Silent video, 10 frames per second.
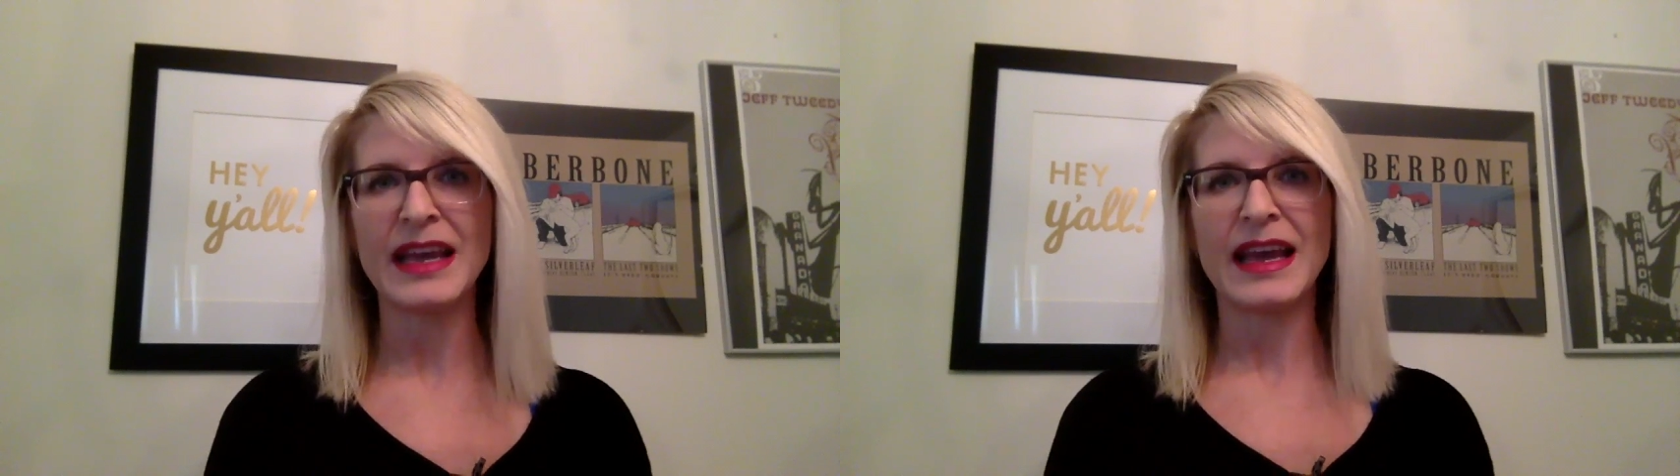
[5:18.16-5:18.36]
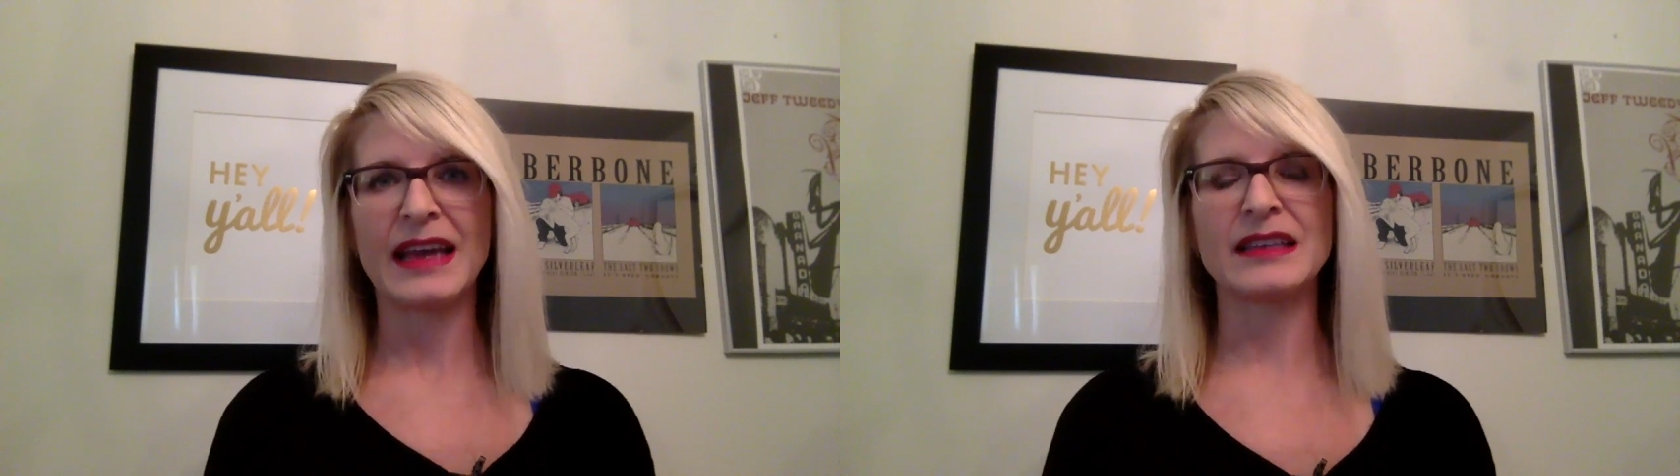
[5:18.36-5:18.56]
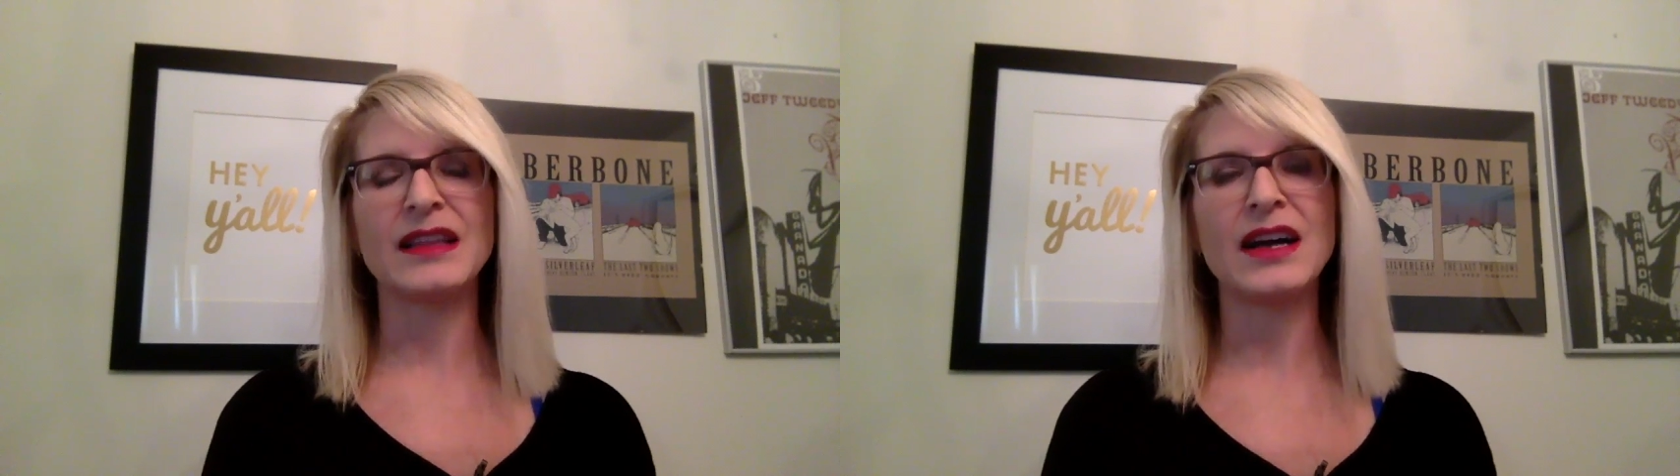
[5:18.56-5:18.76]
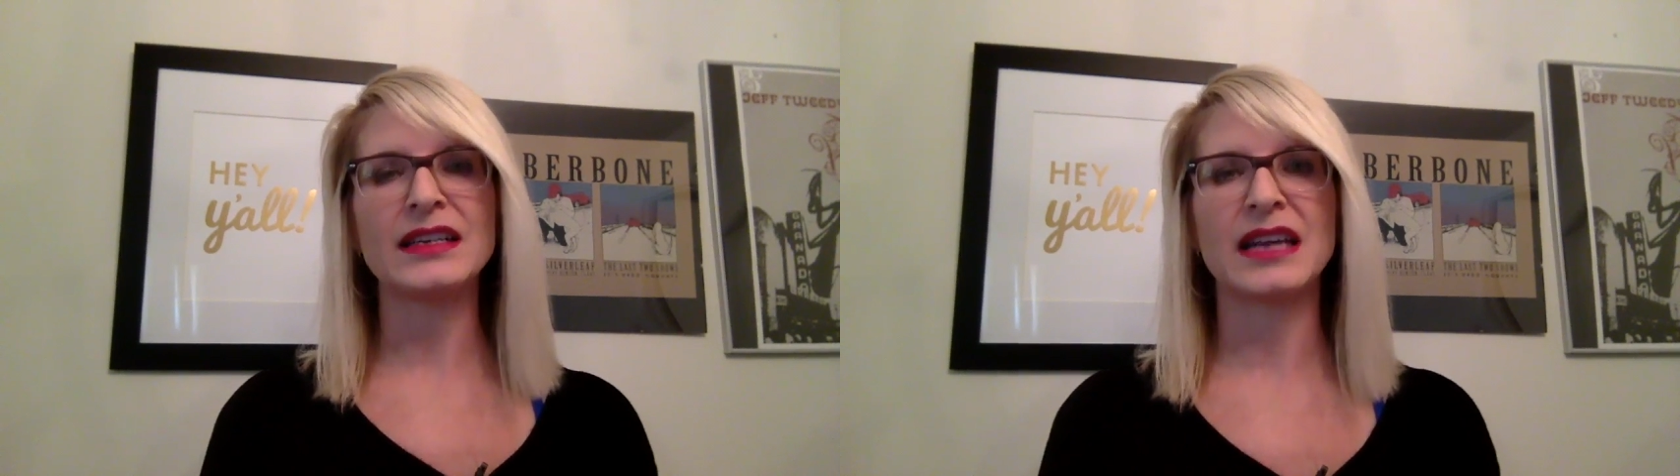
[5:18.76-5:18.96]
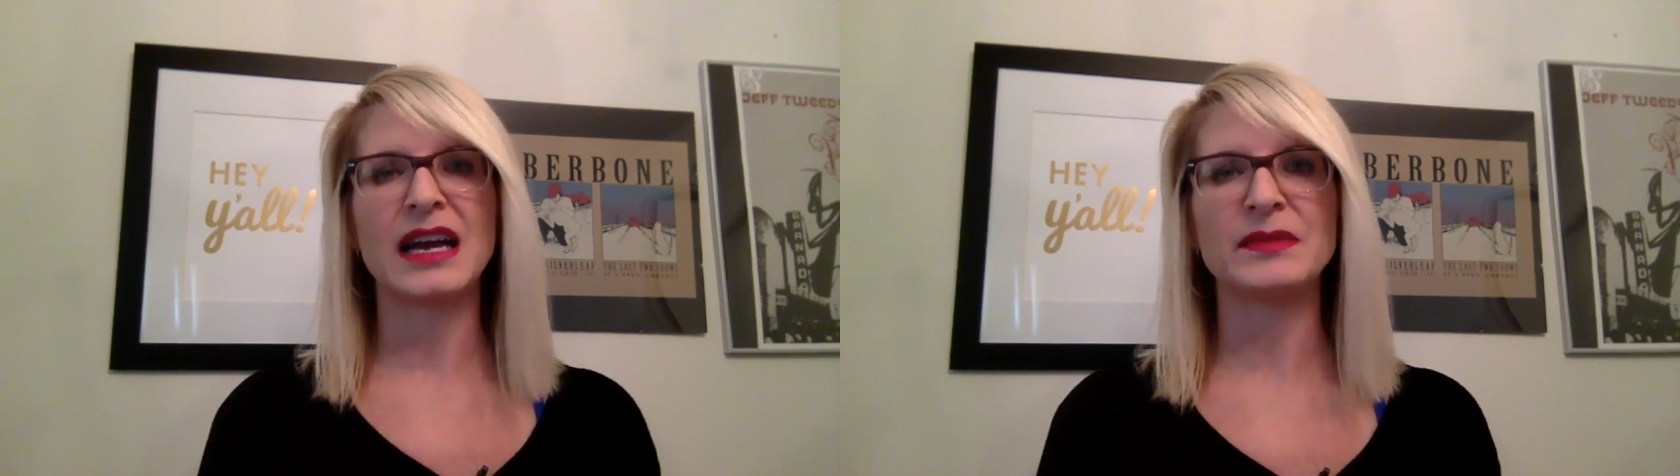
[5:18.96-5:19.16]
And a lot of
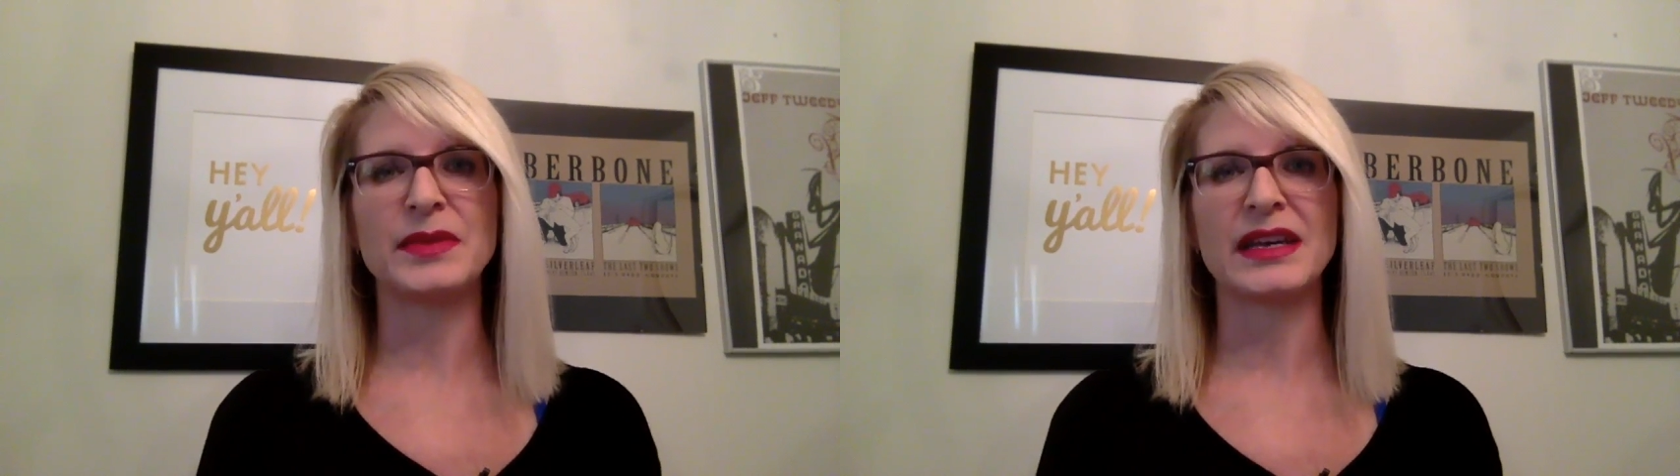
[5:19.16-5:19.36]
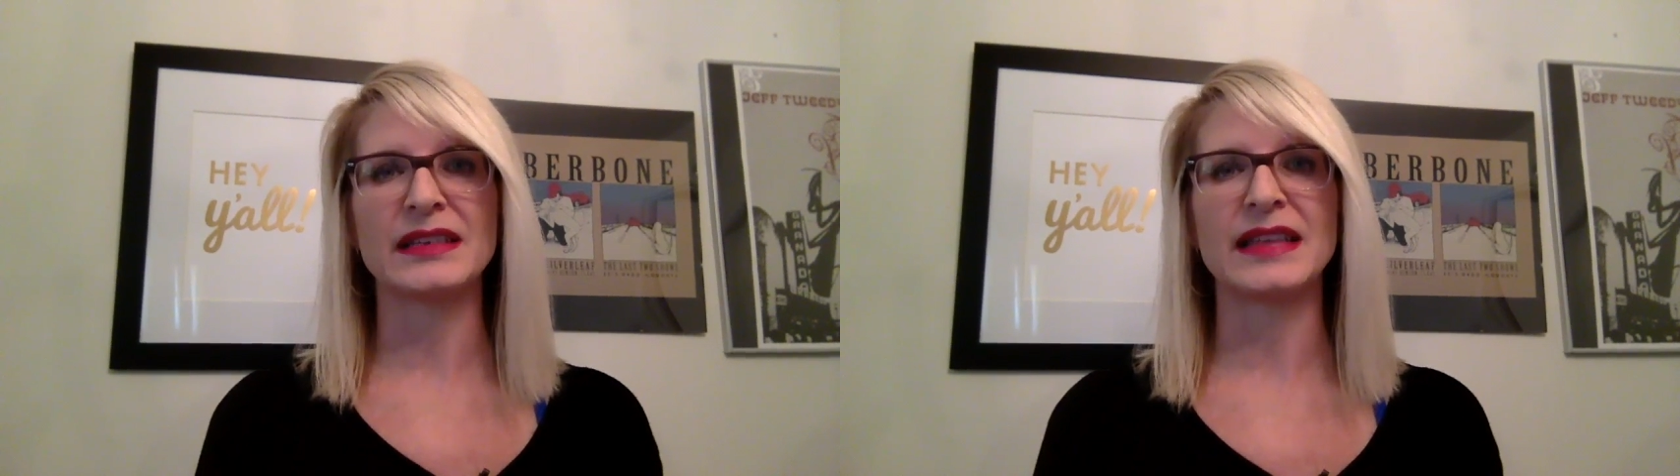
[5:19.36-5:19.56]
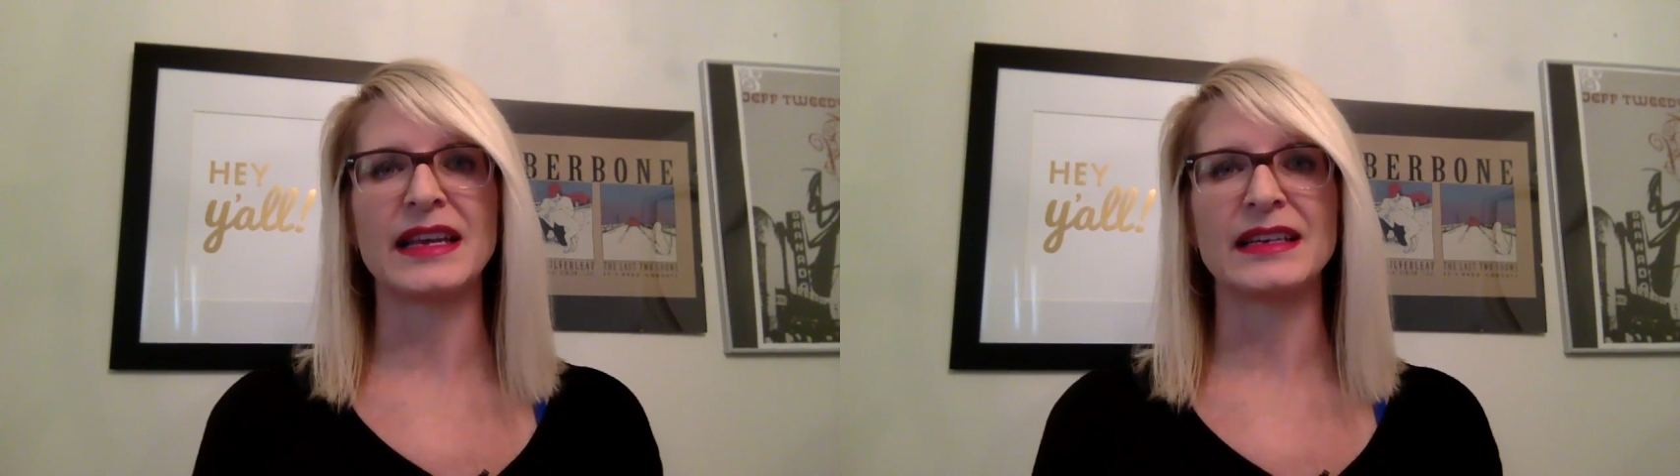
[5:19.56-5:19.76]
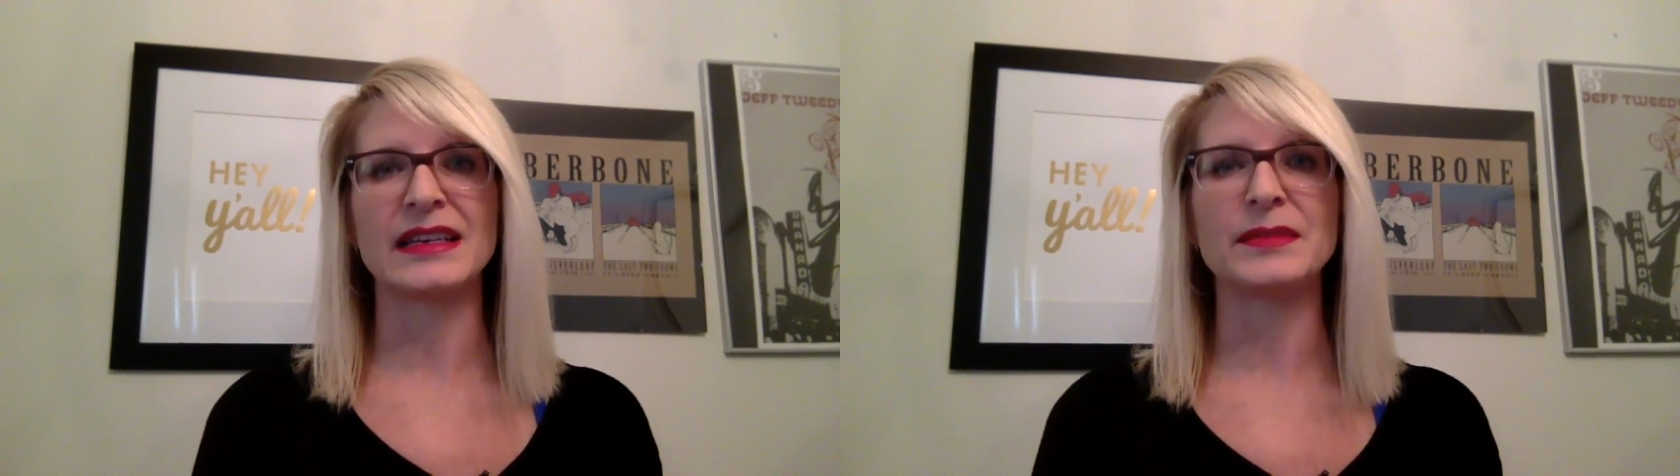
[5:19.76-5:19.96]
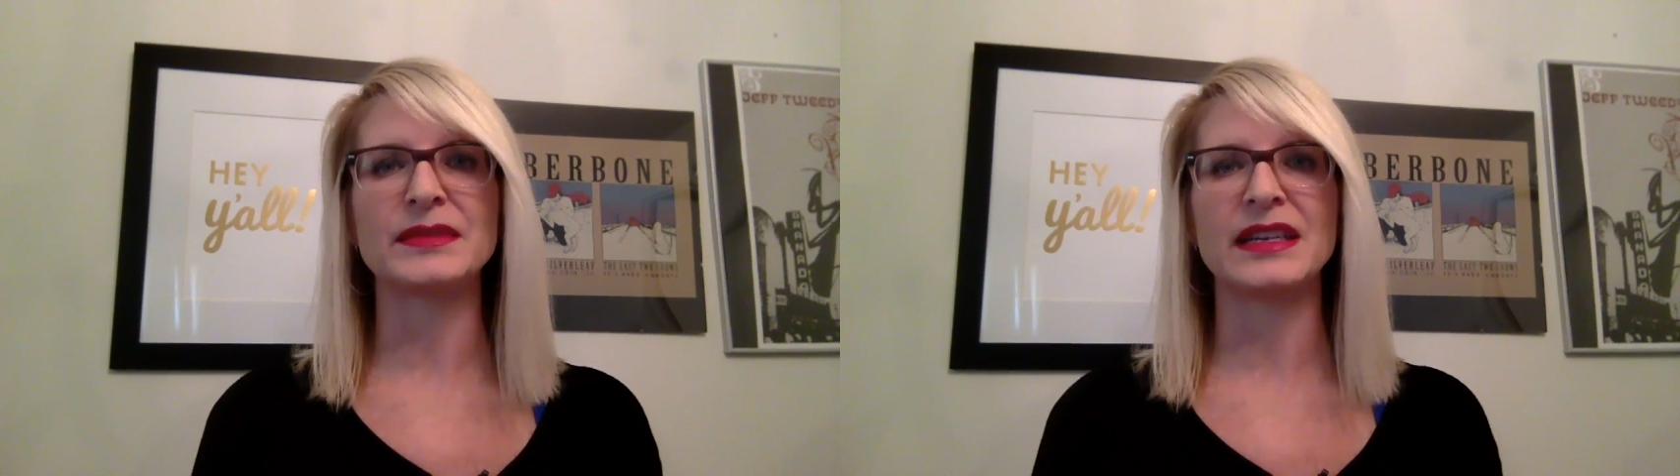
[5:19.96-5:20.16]
times, because they end
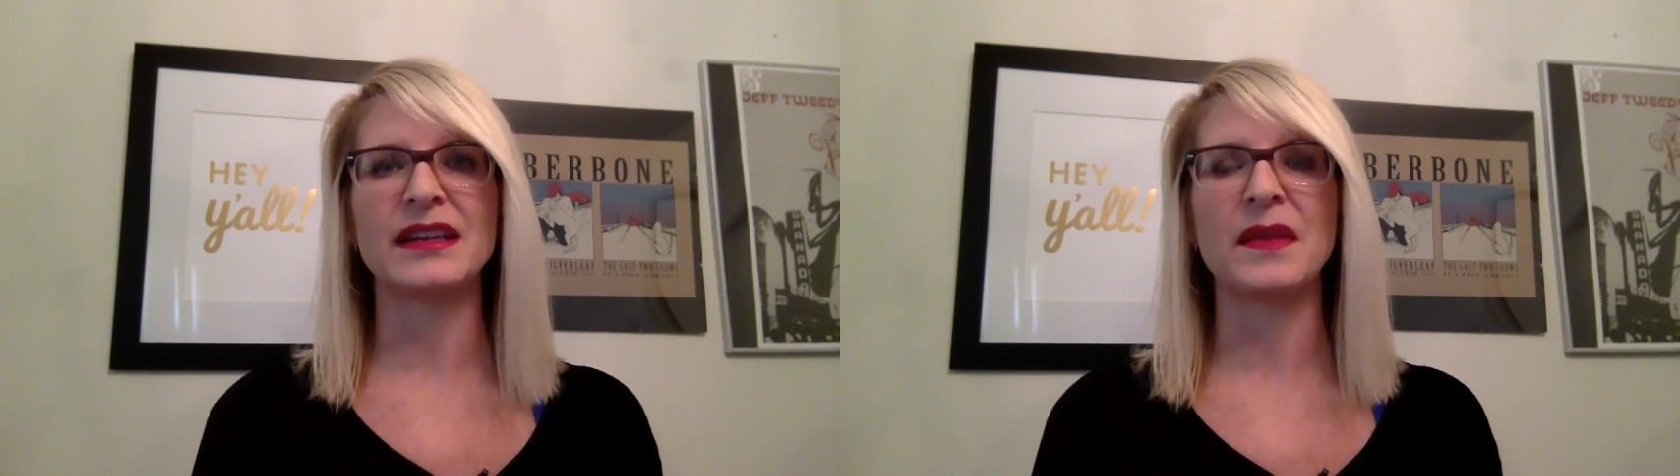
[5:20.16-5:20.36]
up sitting